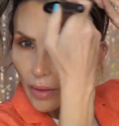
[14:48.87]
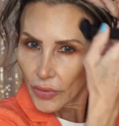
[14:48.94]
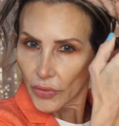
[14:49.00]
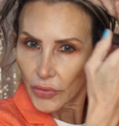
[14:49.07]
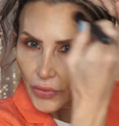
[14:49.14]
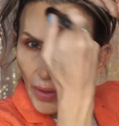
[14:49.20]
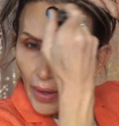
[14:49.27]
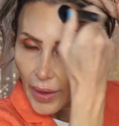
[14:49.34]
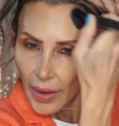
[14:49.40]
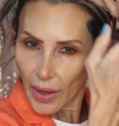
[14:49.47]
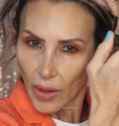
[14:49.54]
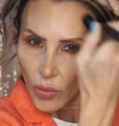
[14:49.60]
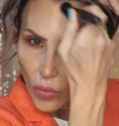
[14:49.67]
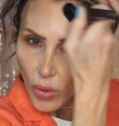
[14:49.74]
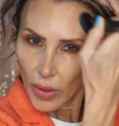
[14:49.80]
say,
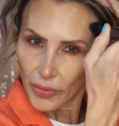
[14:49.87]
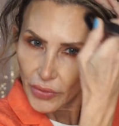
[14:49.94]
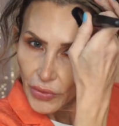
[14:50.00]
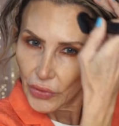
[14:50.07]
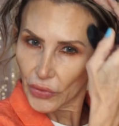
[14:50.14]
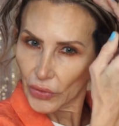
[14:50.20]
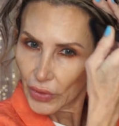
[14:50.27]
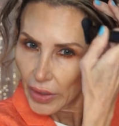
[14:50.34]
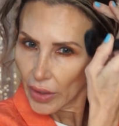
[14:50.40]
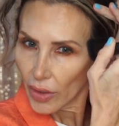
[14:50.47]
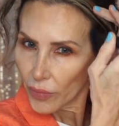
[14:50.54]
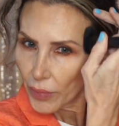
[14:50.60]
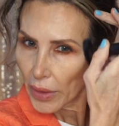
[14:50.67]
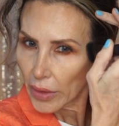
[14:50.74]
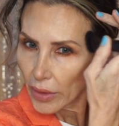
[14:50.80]
I want to see
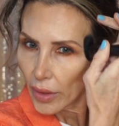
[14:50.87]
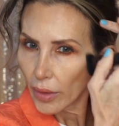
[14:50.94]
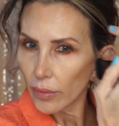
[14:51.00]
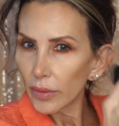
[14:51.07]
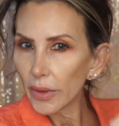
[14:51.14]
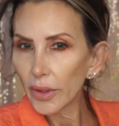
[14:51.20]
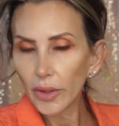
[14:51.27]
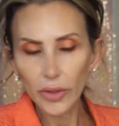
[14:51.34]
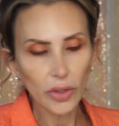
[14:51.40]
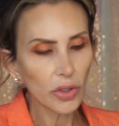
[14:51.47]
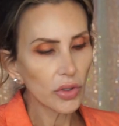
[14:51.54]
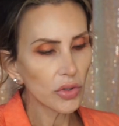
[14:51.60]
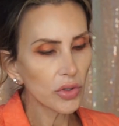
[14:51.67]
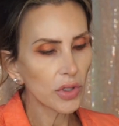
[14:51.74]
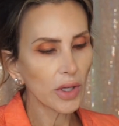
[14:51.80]
a makeup look
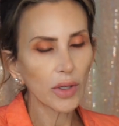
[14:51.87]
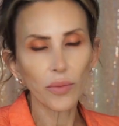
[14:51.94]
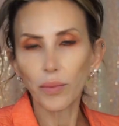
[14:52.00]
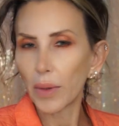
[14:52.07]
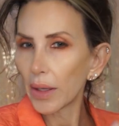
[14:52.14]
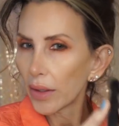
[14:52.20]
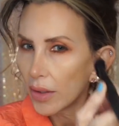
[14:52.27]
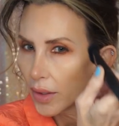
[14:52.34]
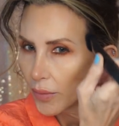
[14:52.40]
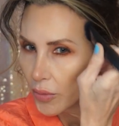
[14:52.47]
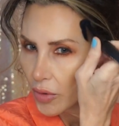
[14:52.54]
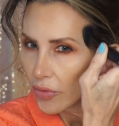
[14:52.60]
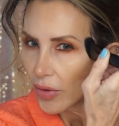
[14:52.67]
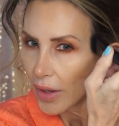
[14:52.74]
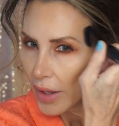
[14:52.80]
using makeup
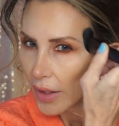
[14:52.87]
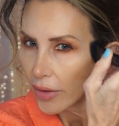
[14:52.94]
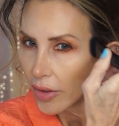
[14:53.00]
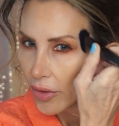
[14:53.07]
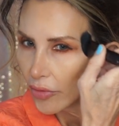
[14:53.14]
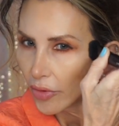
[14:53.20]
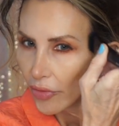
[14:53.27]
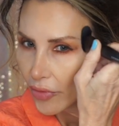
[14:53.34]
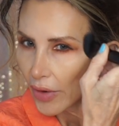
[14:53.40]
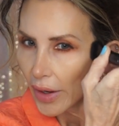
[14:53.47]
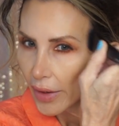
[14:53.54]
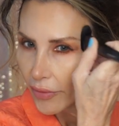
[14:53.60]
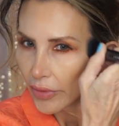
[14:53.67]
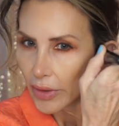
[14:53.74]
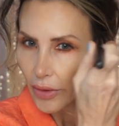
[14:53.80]
you've had over
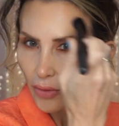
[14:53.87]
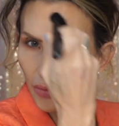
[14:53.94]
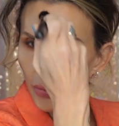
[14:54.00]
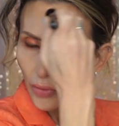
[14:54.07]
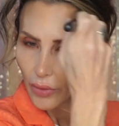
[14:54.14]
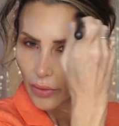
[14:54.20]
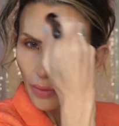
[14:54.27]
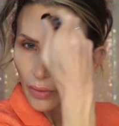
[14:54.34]
5 years.